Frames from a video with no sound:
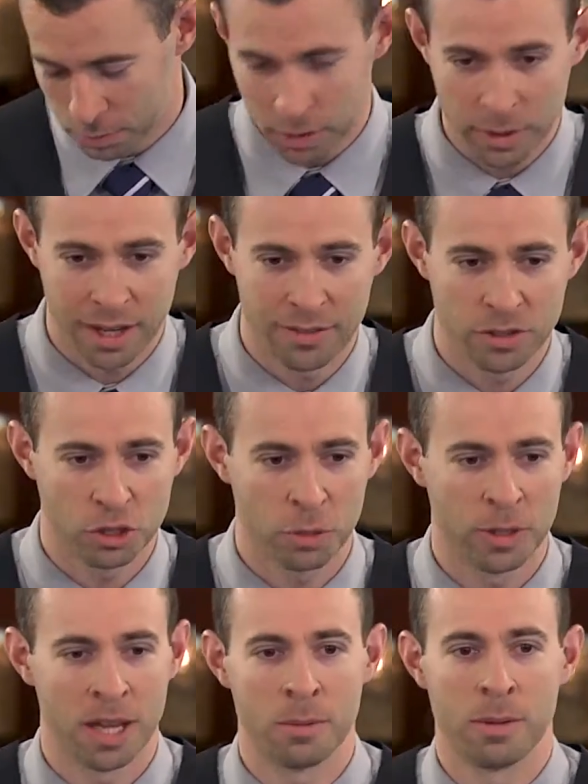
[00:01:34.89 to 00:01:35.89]
maybe I have a
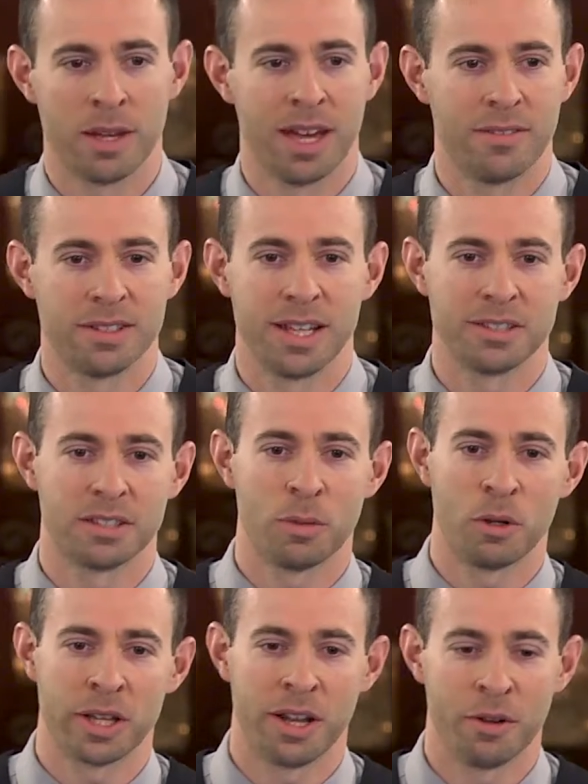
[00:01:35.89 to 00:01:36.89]
sermonette, maybe I have a
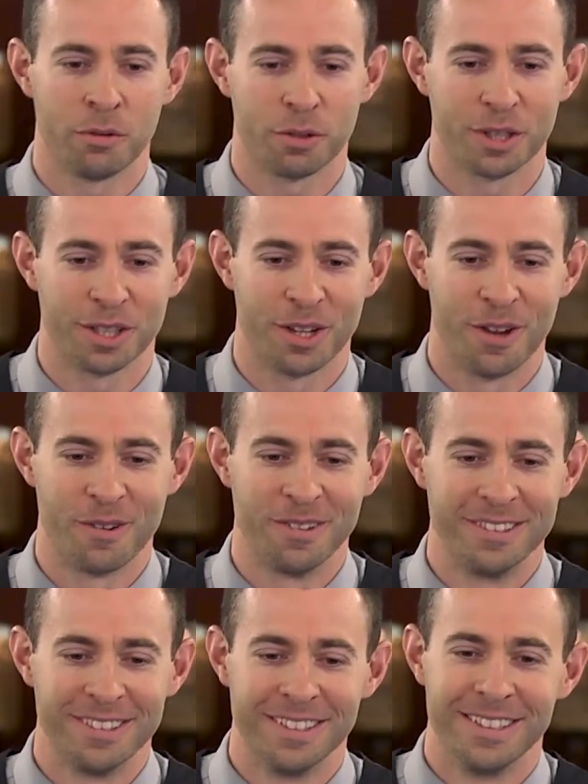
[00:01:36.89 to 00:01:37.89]
testimony, I don't really know.
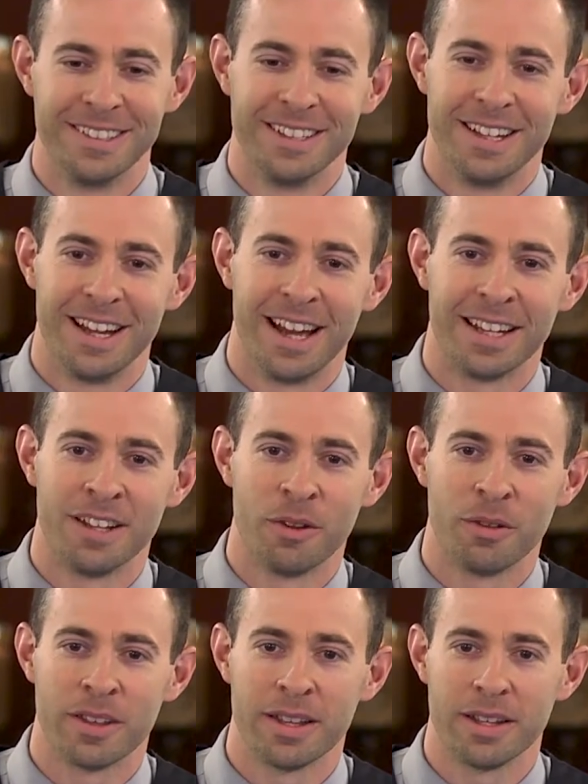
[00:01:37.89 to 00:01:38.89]
I
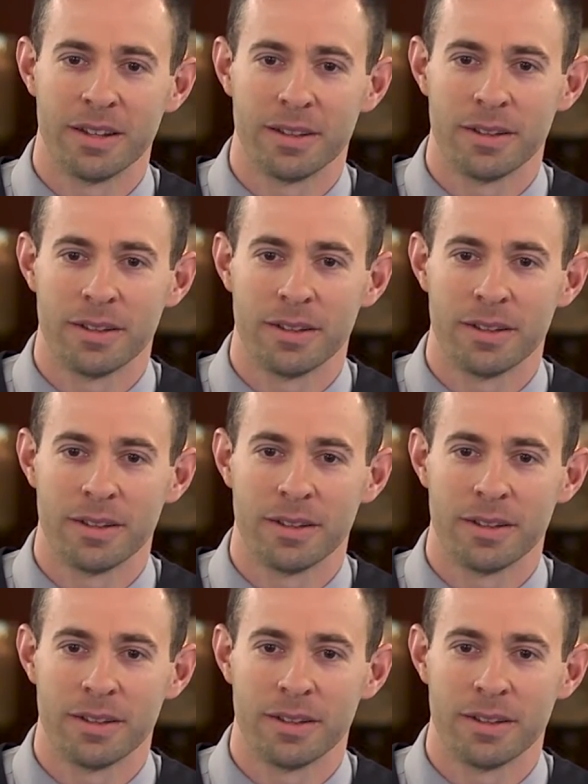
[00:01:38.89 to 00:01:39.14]
know that